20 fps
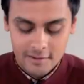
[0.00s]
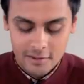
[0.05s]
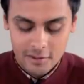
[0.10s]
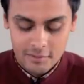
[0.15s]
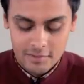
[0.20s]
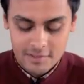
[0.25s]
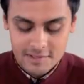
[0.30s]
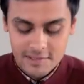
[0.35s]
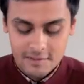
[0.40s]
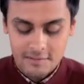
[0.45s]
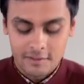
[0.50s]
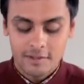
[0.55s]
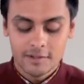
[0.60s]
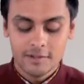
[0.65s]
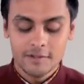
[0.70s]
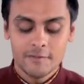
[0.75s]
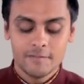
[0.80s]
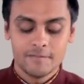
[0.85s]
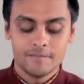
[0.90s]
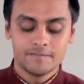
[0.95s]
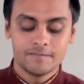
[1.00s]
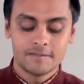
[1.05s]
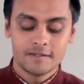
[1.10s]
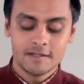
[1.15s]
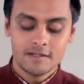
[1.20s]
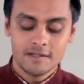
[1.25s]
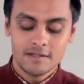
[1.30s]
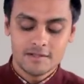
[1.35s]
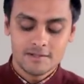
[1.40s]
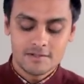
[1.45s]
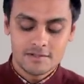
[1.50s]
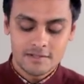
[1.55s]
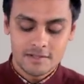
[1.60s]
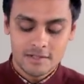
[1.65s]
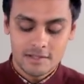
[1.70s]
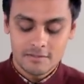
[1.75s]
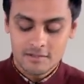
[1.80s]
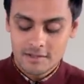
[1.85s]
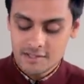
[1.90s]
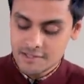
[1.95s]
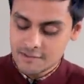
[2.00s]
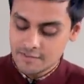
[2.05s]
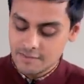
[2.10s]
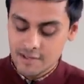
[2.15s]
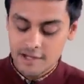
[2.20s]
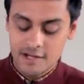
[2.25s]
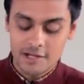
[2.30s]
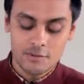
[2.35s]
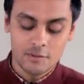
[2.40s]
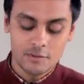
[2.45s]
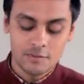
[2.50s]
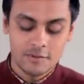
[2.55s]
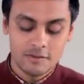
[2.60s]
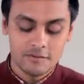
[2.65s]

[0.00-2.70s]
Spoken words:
So now let's pair it with